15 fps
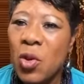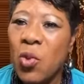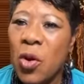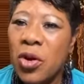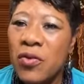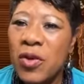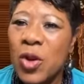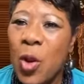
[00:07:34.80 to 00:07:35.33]
the
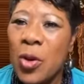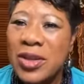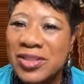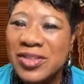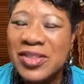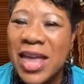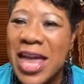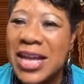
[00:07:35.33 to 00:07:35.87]
word of the Lord
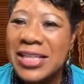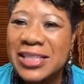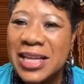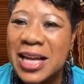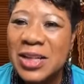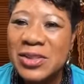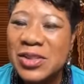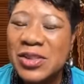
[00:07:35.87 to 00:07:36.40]
is saying
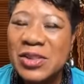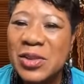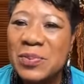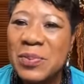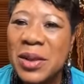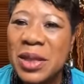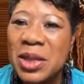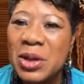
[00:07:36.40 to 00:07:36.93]
to us, Sister
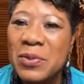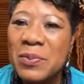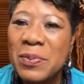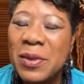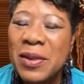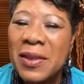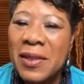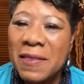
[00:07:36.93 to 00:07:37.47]
Miller,
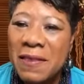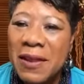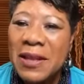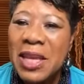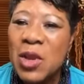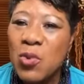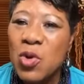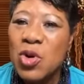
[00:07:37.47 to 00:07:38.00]

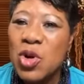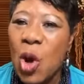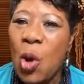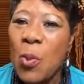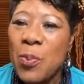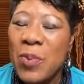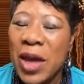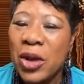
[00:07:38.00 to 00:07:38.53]
that it will
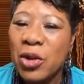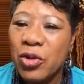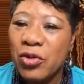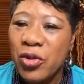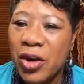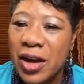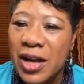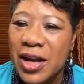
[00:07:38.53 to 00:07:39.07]
go better
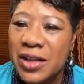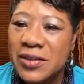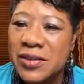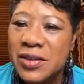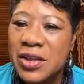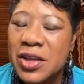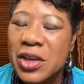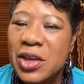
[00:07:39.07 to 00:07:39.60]
for
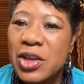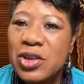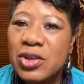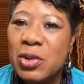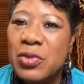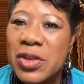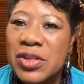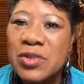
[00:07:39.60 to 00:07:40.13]
us.
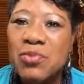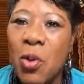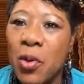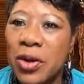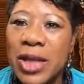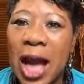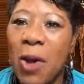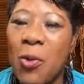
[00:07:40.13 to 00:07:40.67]
So this
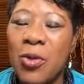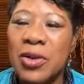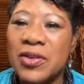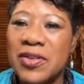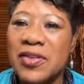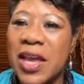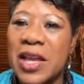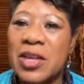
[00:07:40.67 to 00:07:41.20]
morning, I want to
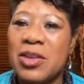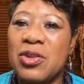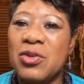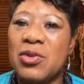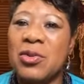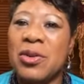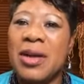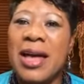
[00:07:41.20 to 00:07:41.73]
say to
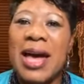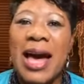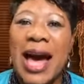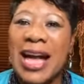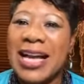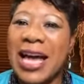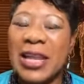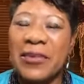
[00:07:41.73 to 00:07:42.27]
you,
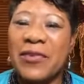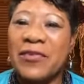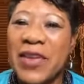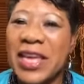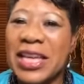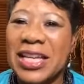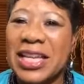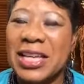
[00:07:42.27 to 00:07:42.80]
I got a
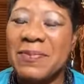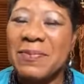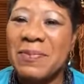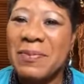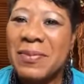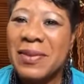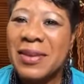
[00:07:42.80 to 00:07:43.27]
feeling